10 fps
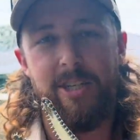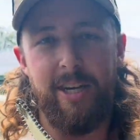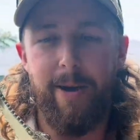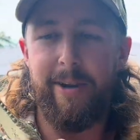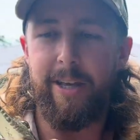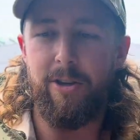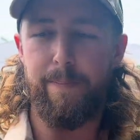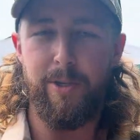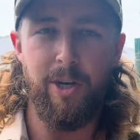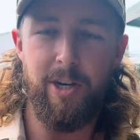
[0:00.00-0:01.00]
So now we get the
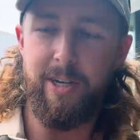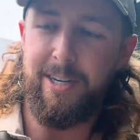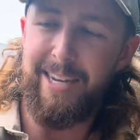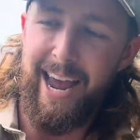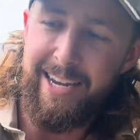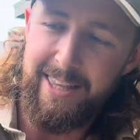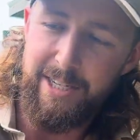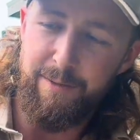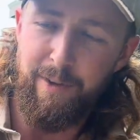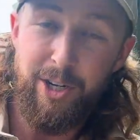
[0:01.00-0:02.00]
opportunity to take
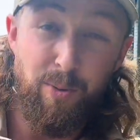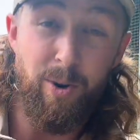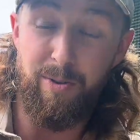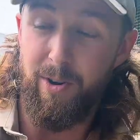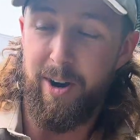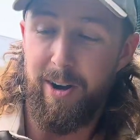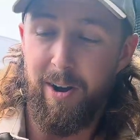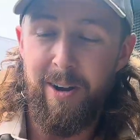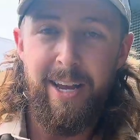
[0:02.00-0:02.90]
this freshwater crocodile